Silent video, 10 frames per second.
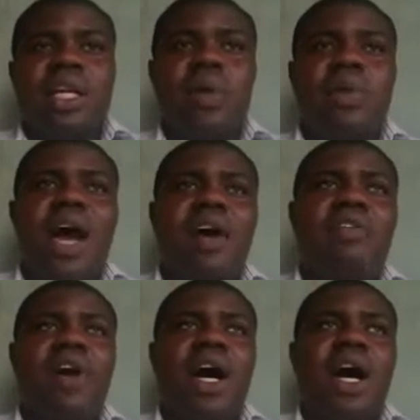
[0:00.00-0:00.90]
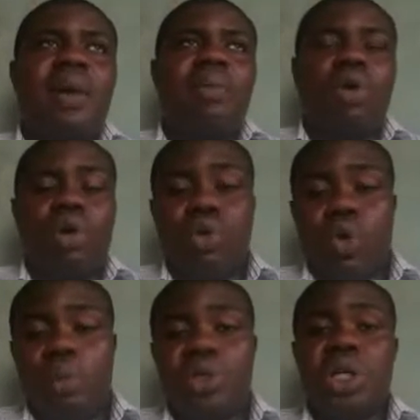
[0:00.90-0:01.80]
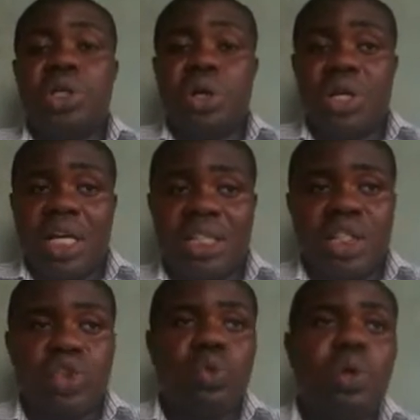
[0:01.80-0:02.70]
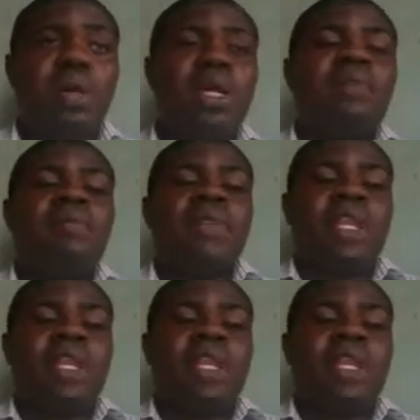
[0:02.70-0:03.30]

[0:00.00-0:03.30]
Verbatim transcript: Then we have um, or locomotion, or you can say swimming.